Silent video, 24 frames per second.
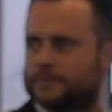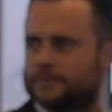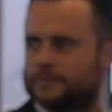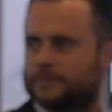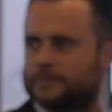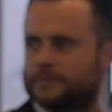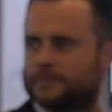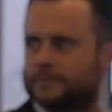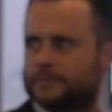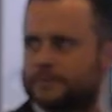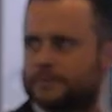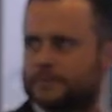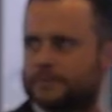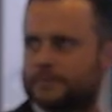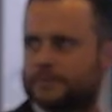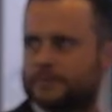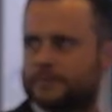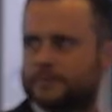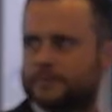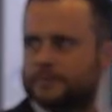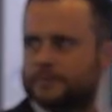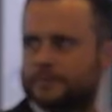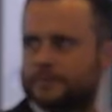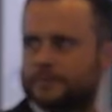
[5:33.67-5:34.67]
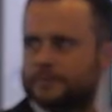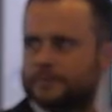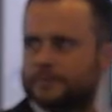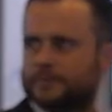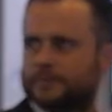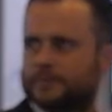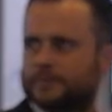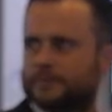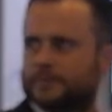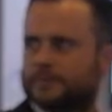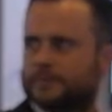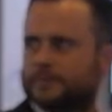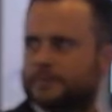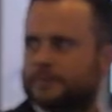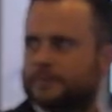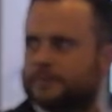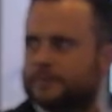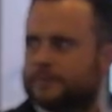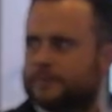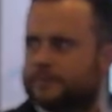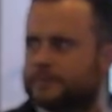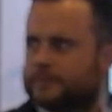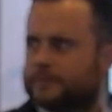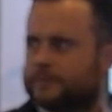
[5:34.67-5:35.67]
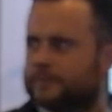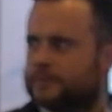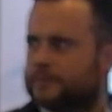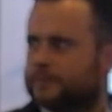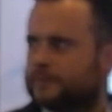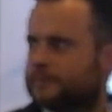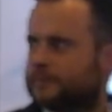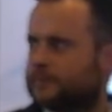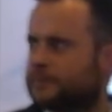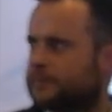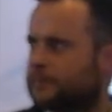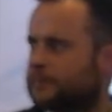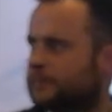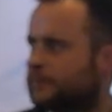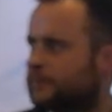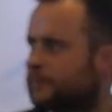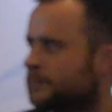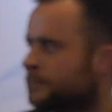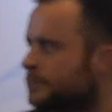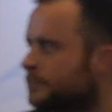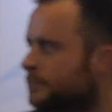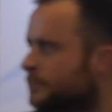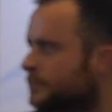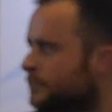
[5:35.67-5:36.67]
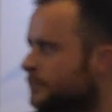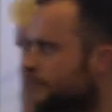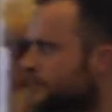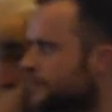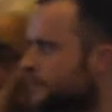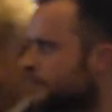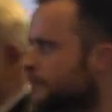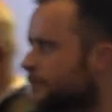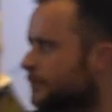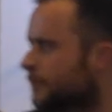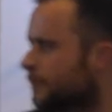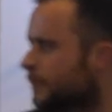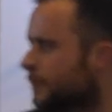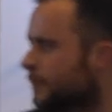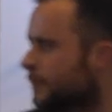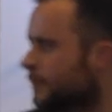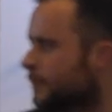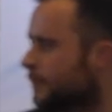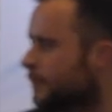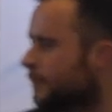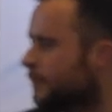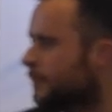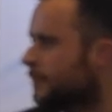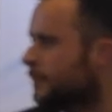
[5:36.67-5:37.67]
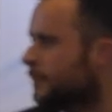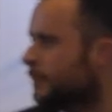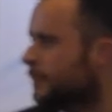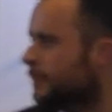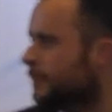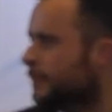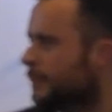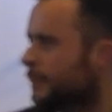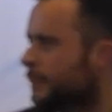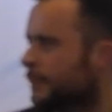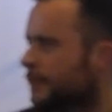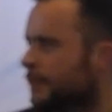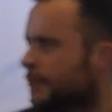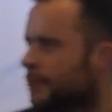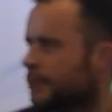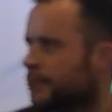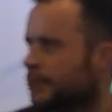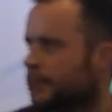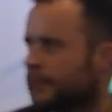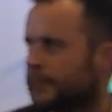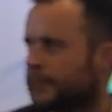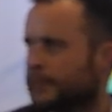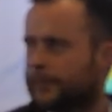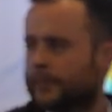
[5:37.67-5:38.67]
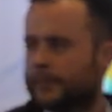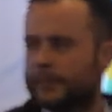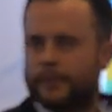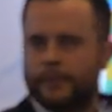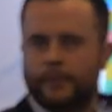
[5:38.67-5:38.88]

(silent)